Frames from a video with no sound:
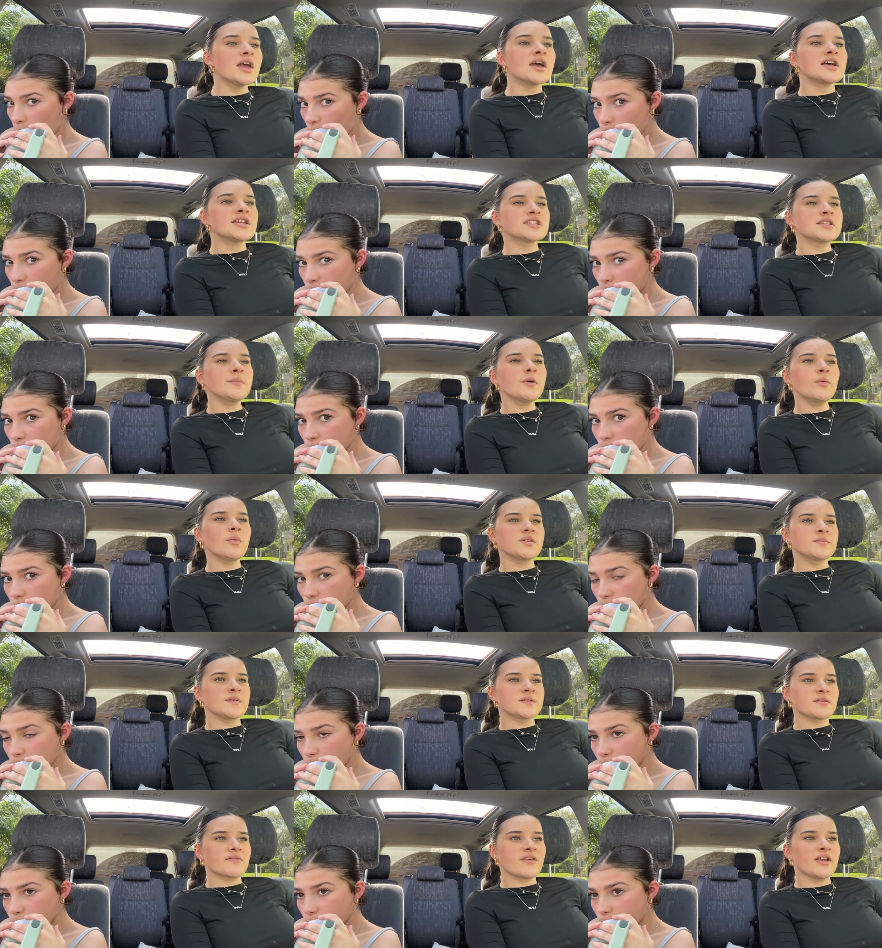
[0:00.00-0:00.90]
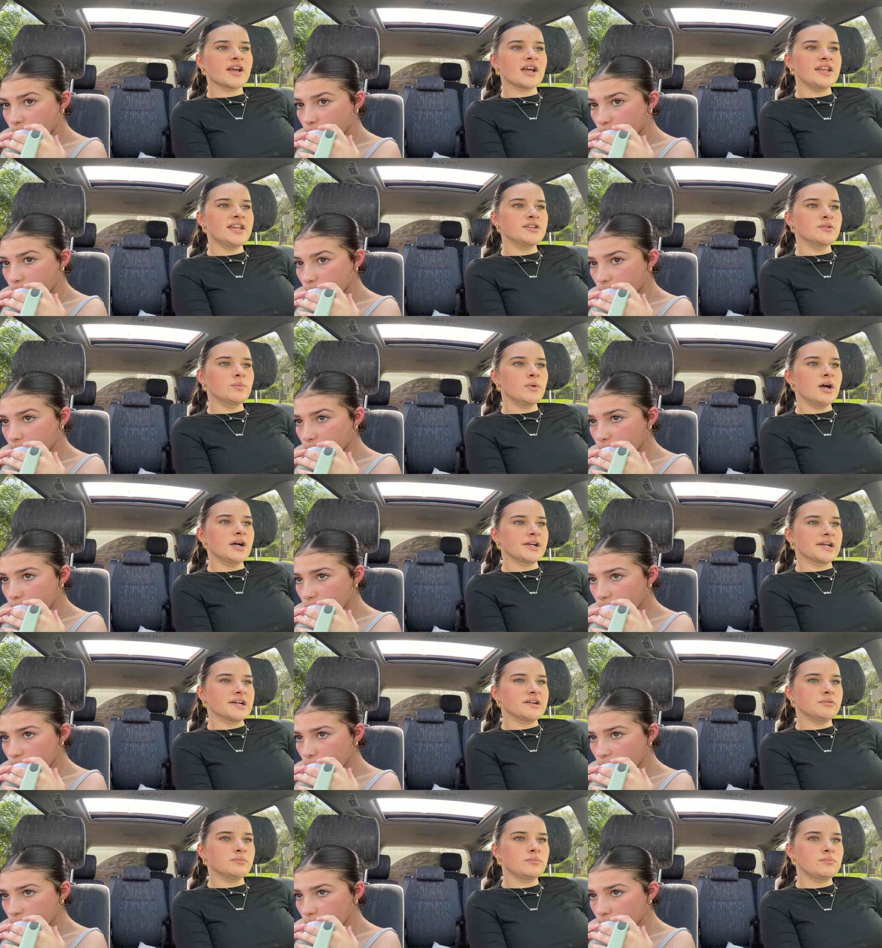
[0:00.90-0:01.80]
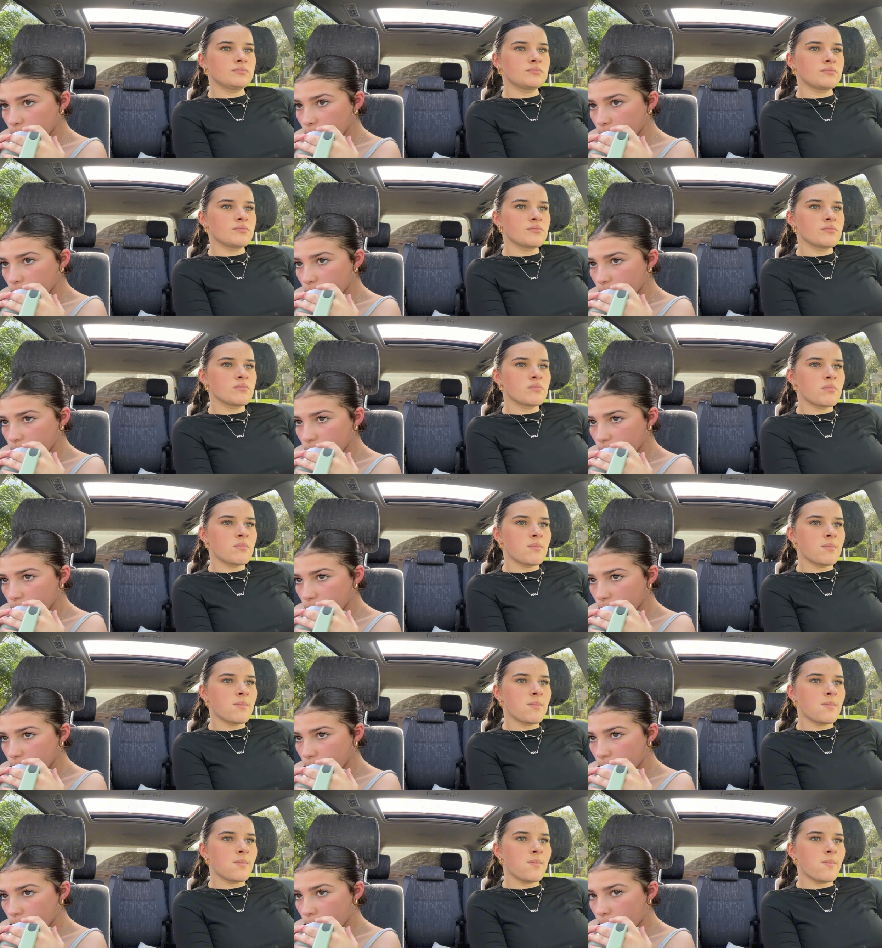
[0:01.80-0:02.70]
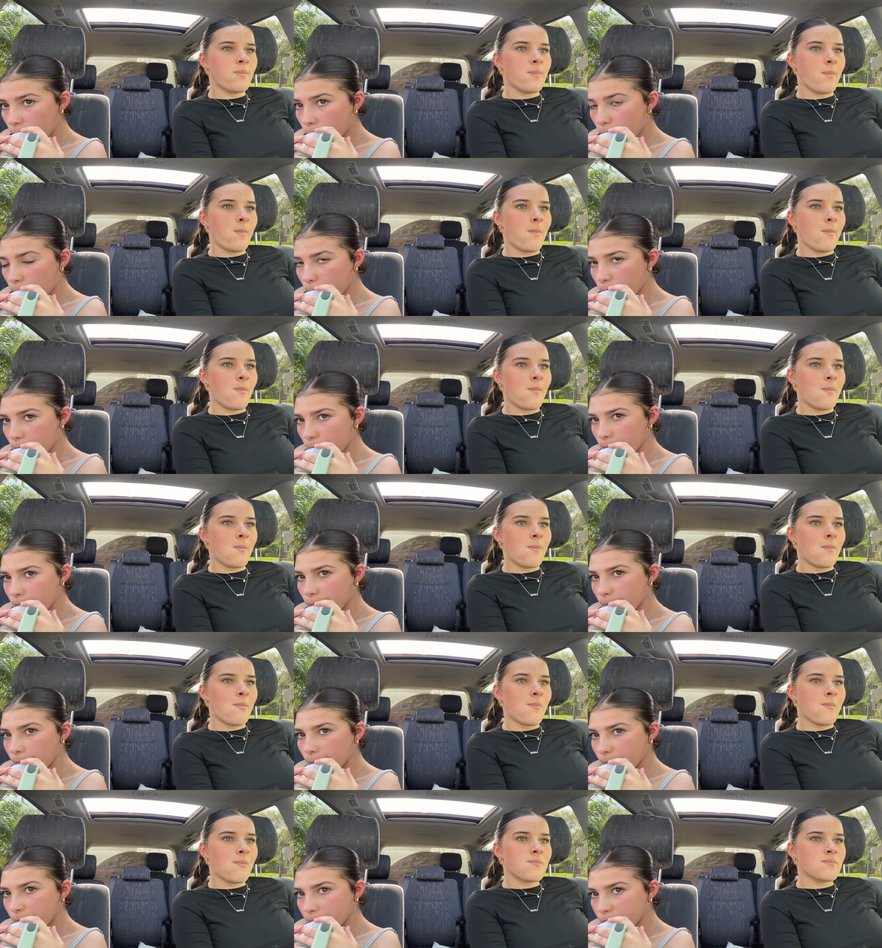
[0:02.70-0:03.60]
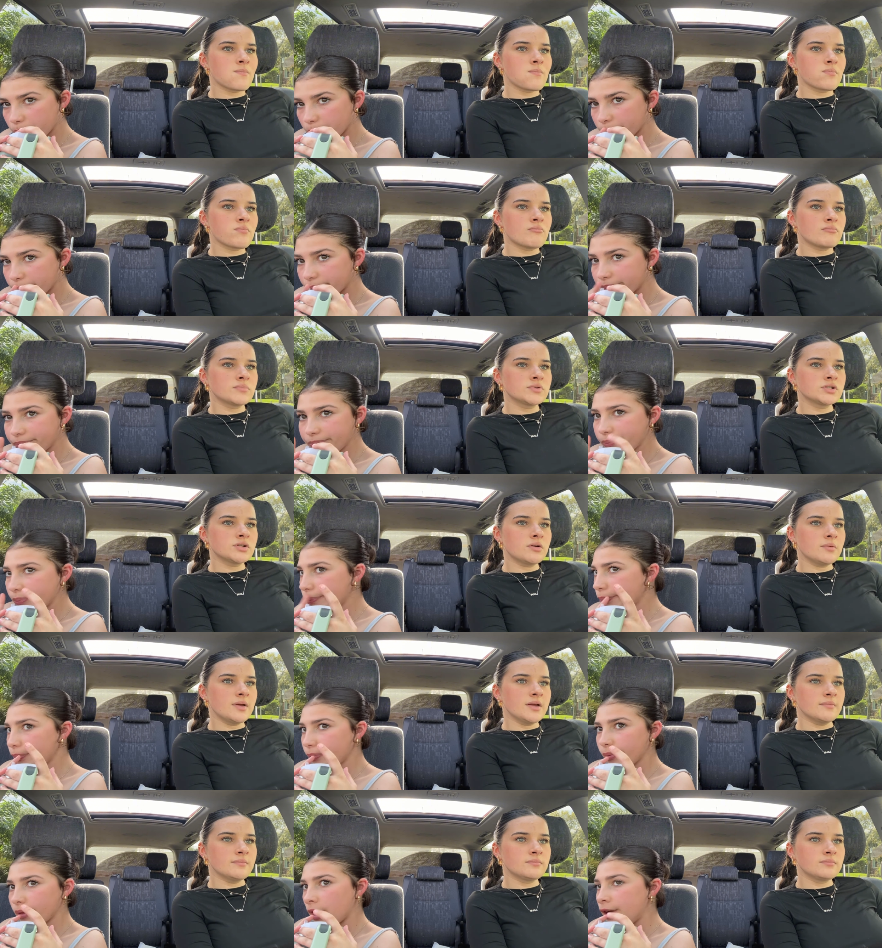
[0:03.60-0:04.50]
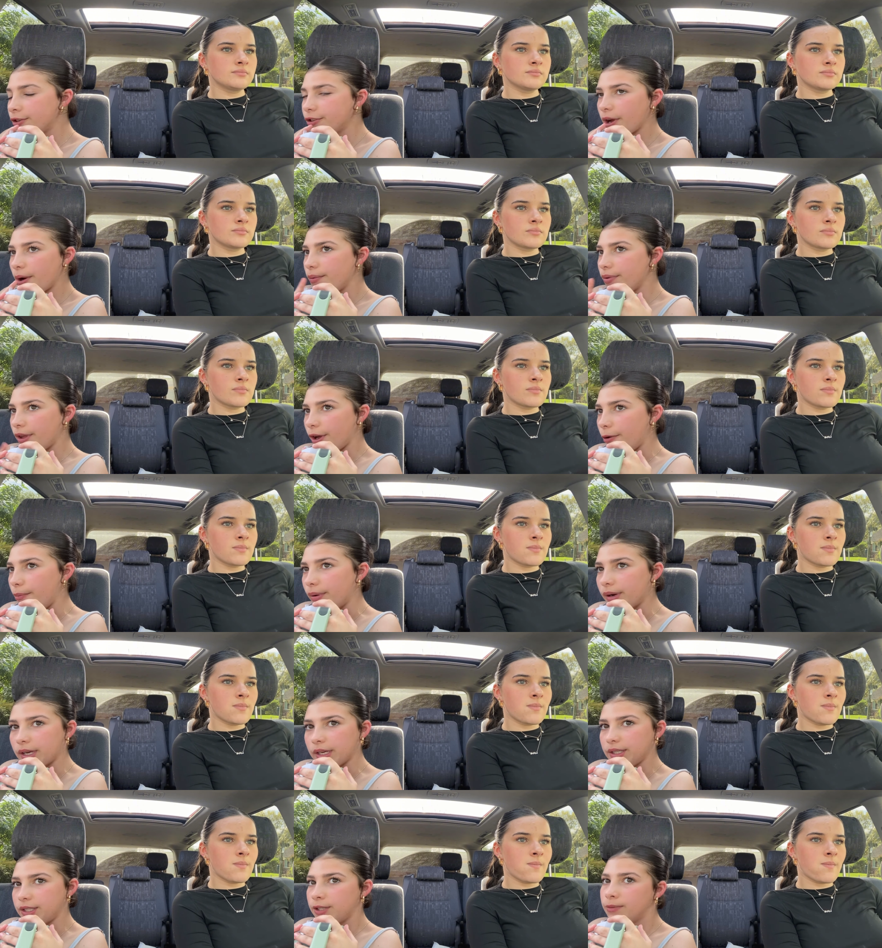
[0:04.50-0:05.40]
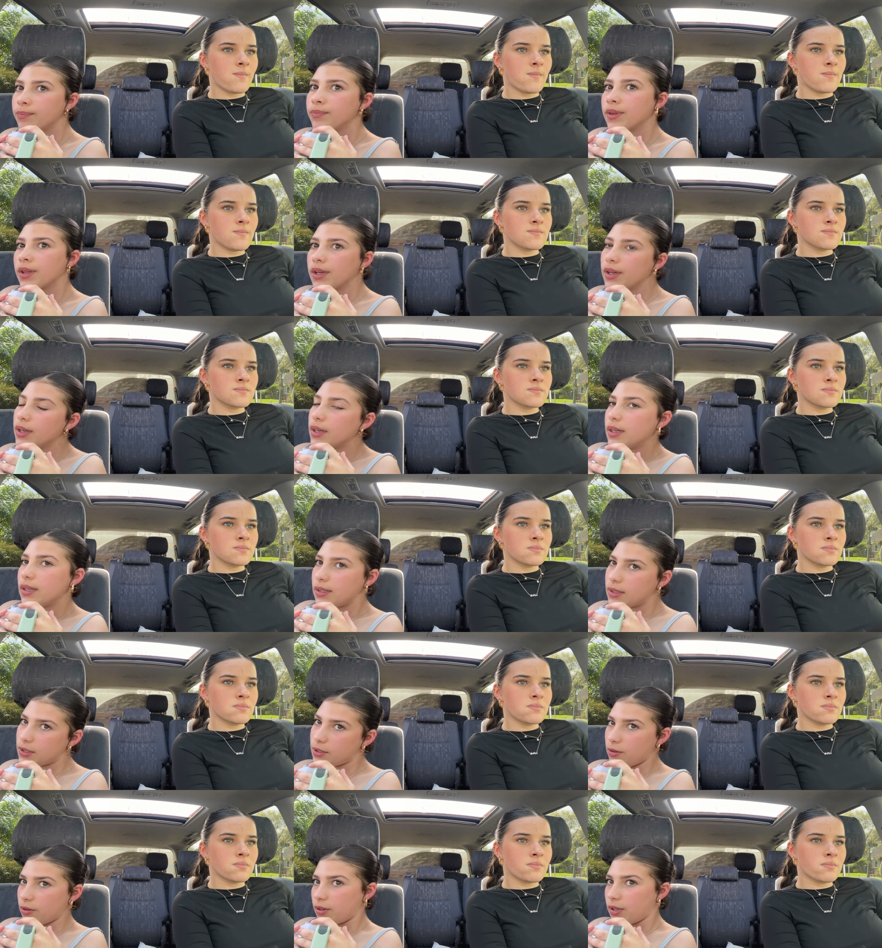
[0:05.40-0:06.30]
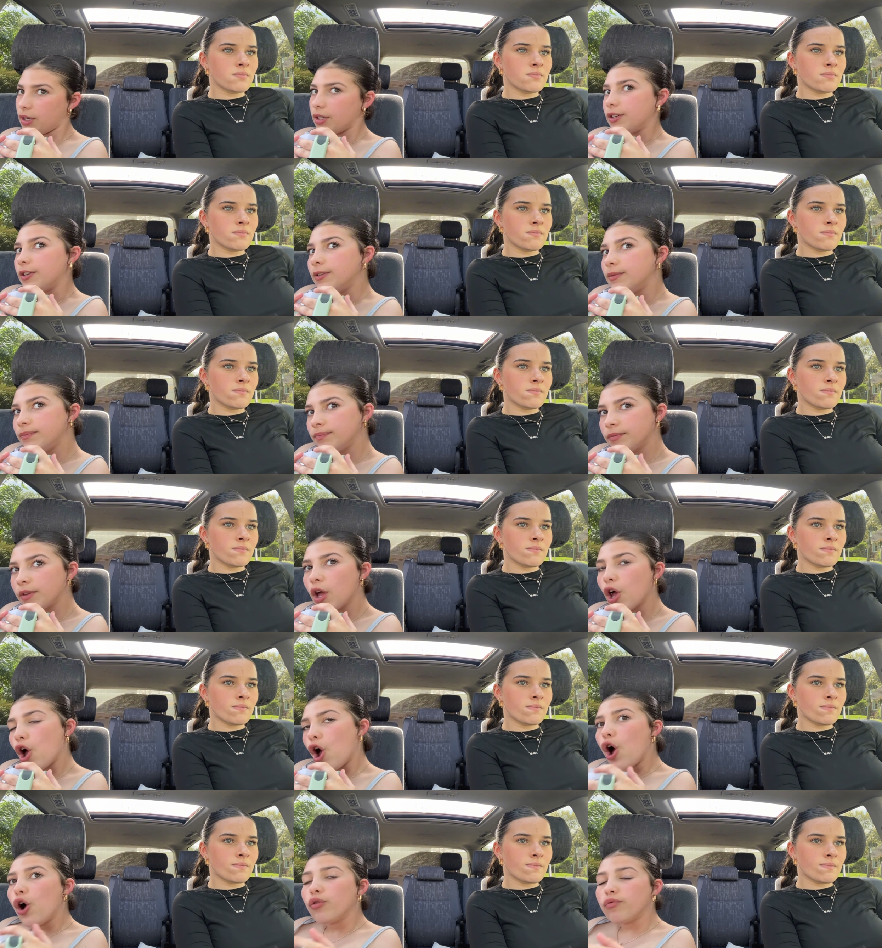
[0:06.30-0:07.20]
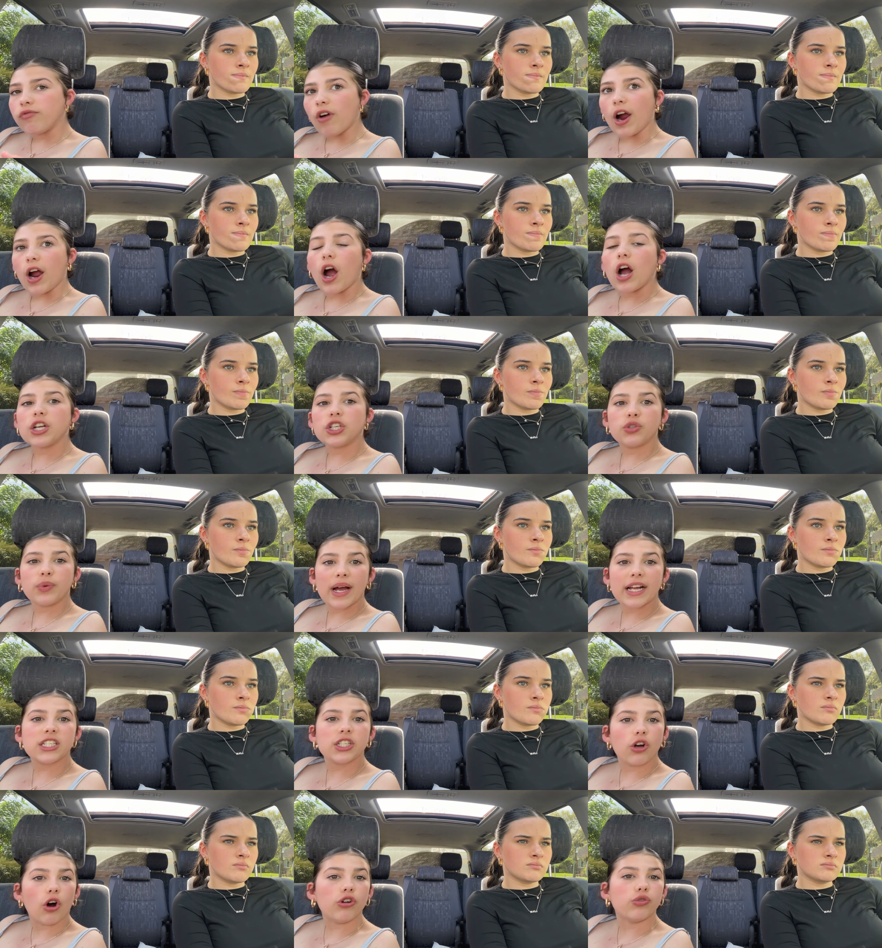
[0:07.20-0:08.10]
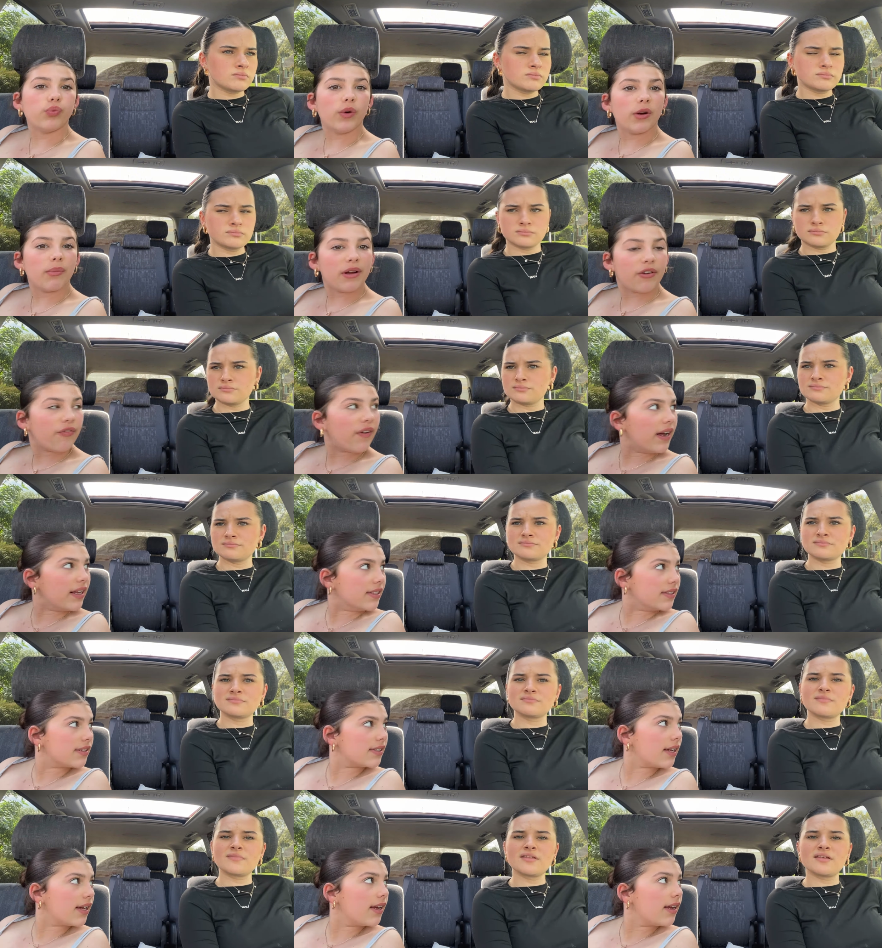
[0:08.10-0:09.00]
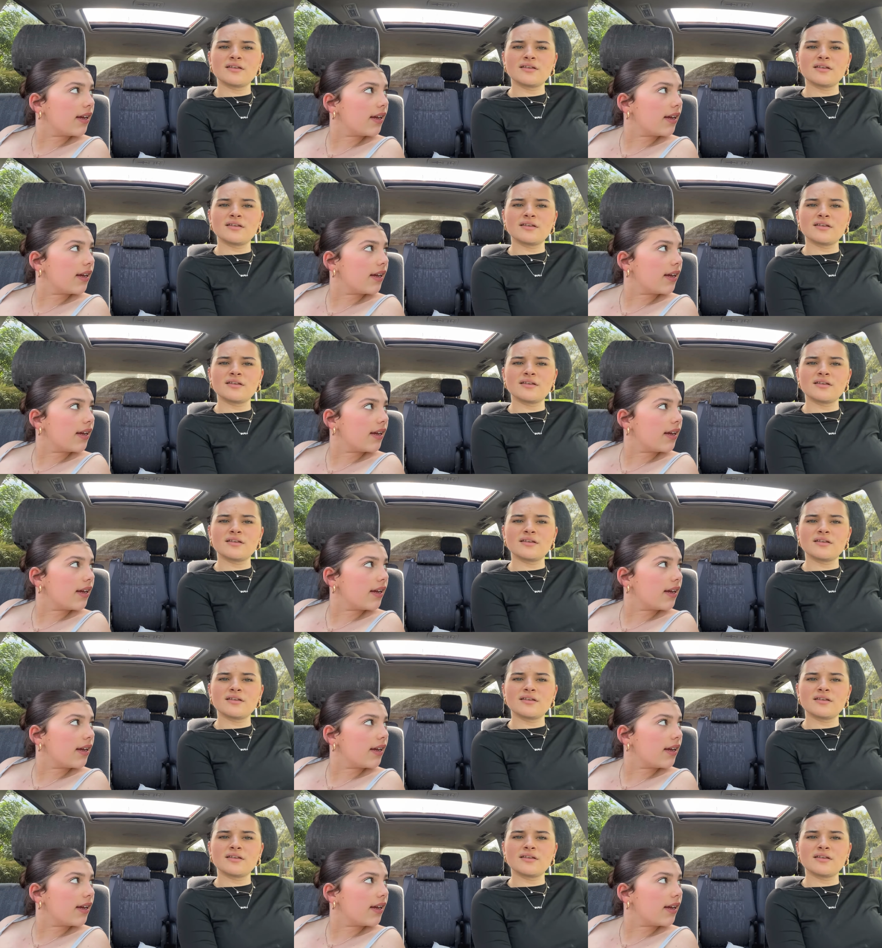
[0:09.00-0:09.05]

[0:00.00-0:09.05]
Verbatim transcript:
Speaker 1: summer always makes me feel like I need to work out.
Speaker 2: Mm. Do you know what I mean? Don't know because it's not good. Right, I swear to God, one of my friends